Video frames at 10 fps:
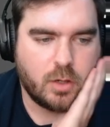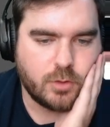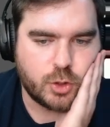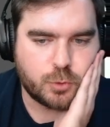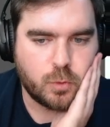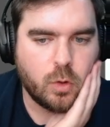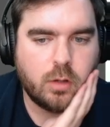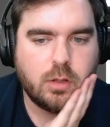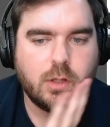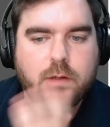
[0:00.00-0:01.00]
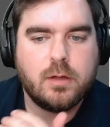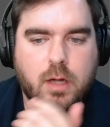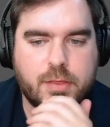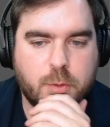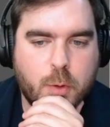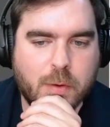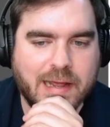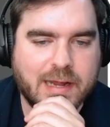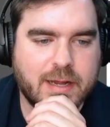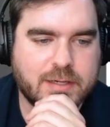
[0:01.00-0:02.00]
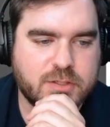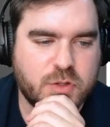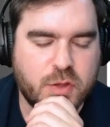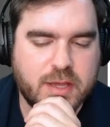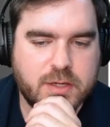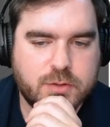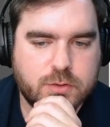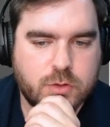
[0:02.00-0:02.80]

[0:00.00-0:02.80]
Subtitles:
draw. I think we want to access to these